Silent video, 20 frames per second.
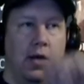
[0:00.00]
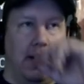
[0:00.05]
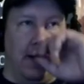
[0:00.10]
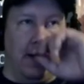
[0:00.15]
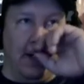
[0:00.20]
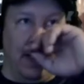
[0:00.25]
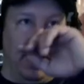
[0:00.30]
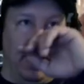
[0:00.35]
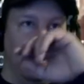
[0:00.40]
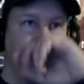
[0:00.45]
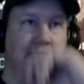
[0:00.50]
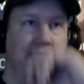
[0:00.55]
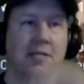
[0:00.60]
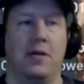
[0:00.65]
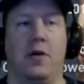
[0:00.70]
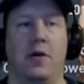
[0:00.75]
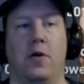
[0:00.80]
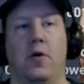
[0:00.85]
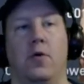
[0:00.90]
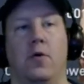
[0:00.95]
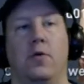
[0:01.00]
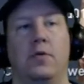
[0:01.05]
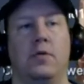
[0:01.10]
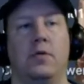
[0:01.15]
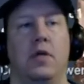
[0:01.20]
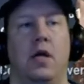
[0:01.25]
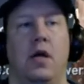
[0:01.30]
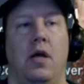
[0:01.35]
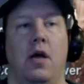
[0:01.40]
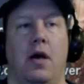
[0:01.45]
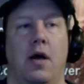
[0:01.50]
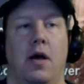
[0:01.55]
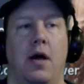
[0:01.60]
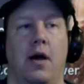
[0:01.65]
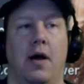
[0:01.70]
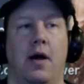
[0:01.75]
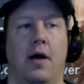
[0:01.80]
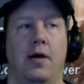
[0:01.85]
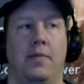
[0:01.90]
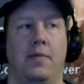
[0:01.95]
All right, so
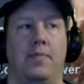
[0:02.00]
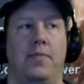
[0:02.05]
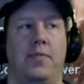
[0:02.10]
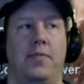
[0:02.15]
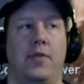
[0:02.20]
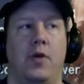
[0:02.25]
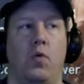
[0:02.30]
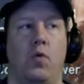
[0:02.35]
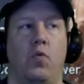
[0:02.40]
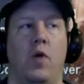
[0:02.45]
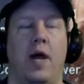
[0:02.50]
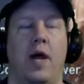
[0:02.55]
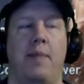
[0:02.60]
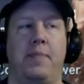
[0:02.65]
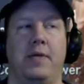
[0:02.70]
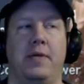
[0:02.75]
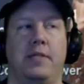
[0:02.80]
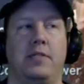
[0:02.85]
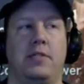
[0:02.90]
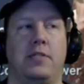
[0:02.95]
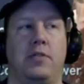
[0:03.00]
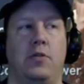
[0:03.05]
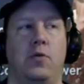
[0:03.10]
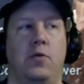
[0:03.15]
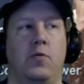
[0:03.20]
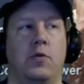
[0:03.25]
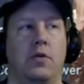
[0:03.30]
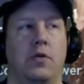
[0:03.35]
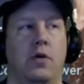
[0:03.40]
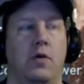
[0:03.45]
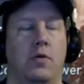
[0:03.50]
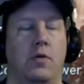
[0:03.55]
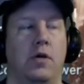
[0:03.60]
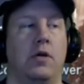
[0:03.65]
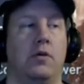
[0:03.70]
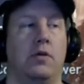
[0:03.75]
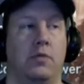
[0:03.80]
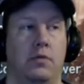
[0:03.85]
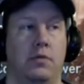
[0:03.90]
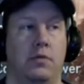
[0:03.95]
um, the weapons you will, uh,
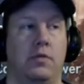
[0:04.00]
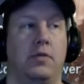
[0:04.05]
well,